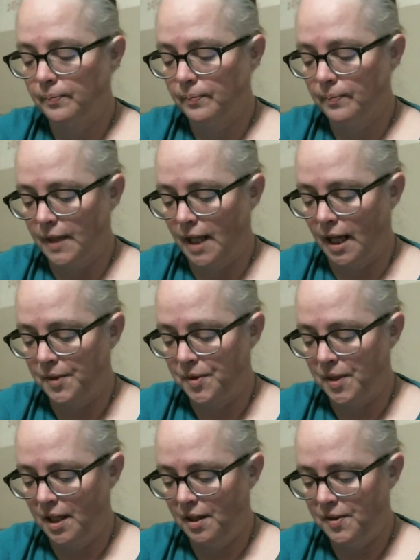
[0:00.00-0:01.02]
Like I
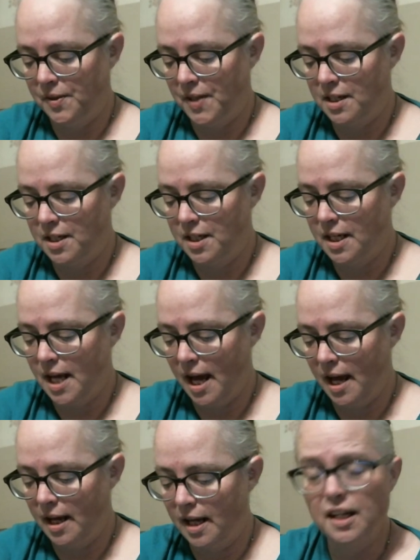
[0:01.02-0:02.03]
said, it is a
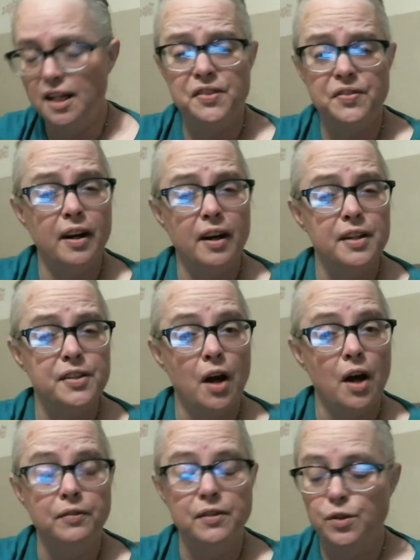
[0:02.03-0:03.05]
DK, and it is very
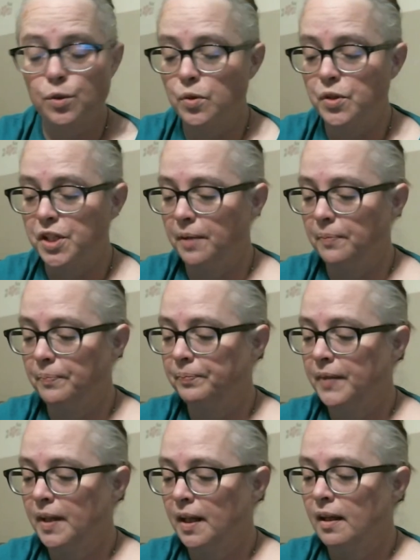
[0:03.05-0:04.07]
soft and squishy.
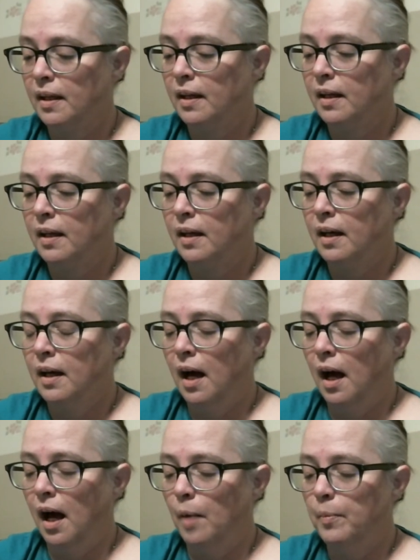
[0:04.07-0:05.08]

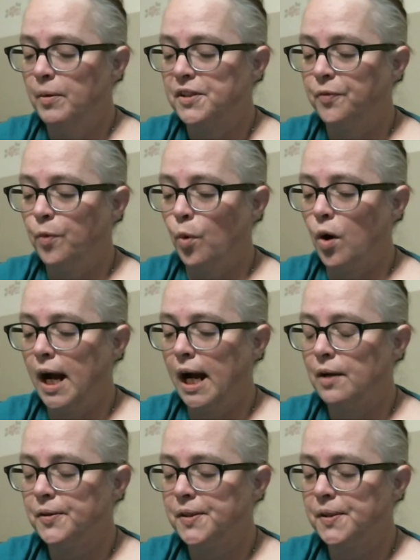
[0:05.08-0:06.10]
It's 4
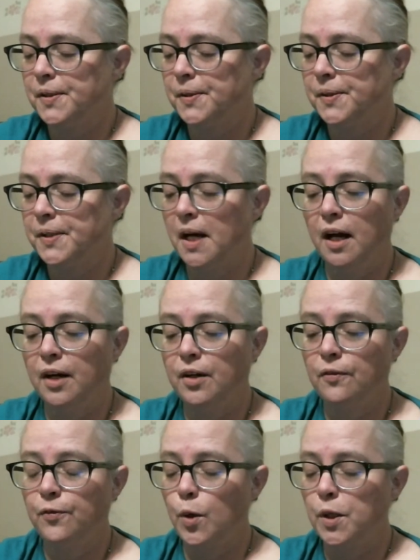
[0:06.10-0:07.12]
ounces,
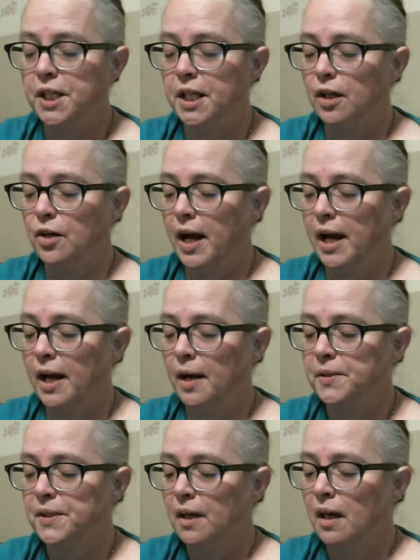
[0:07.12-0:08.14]
114
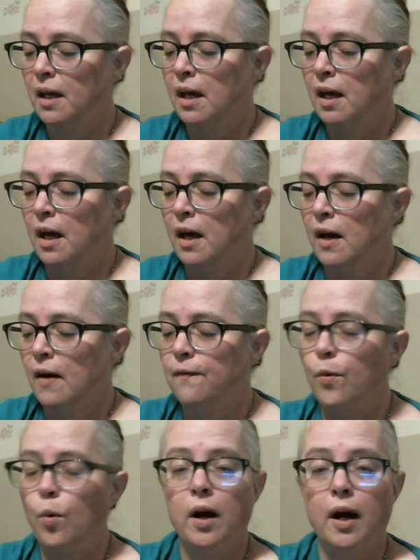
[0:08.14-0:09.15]
grams,
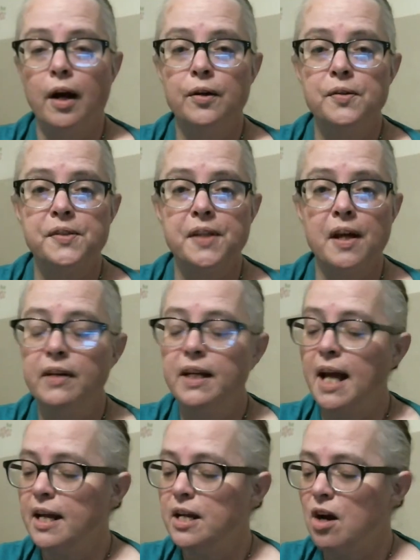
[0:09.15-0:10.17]

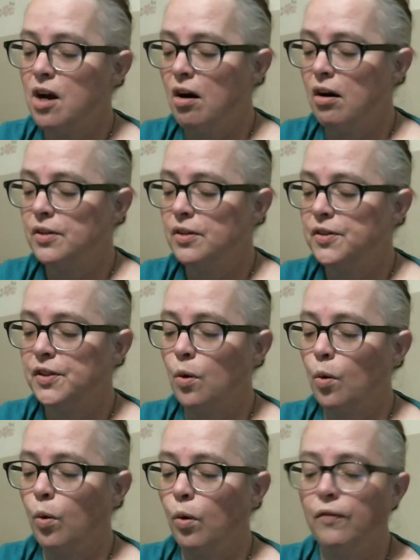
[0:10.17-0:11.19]
478 yards,
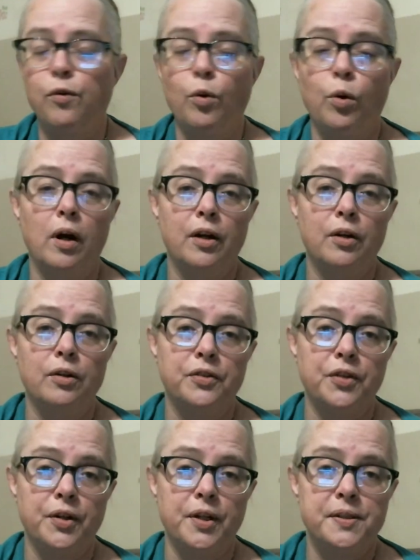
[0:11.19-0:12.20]
or
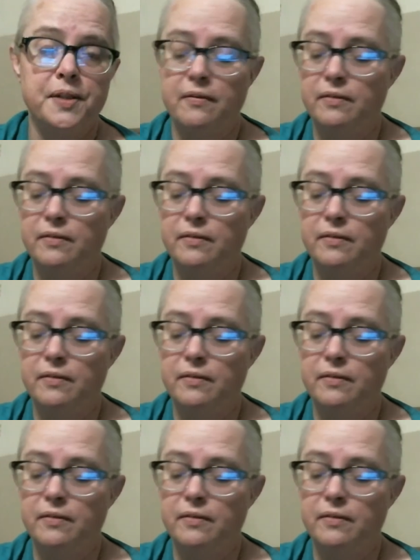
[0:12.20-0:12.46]
437